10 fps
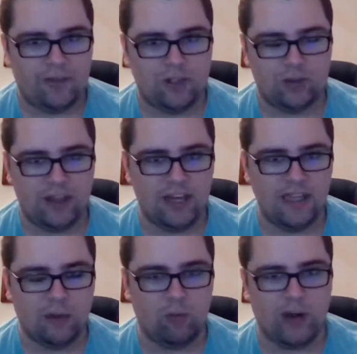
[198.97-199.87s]
So the
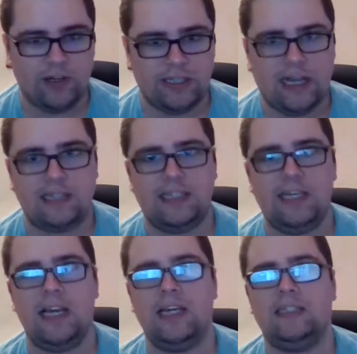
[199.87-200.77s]
thing that we are
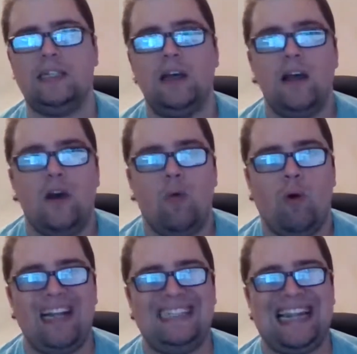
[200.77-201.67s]
discussing is
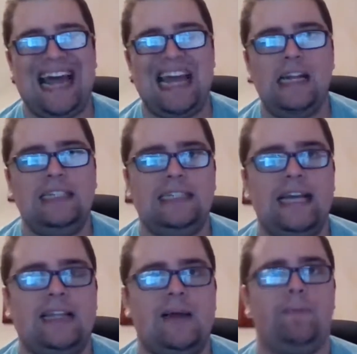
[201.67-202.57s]
what is the likely
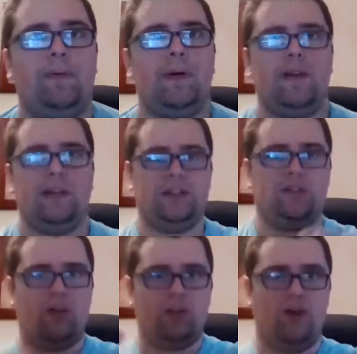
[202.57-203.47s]
setup that
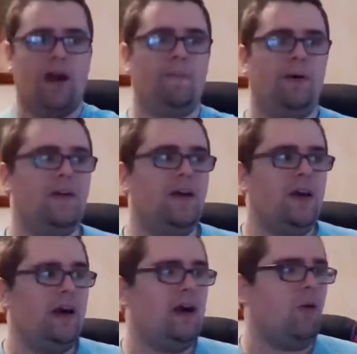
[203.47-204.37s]
is going to happen
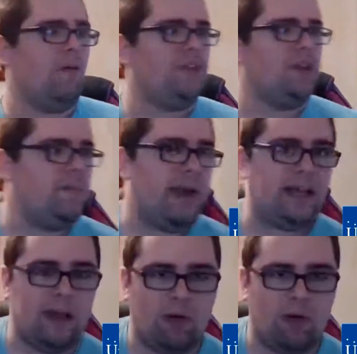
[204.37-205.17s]
uh, of the debate?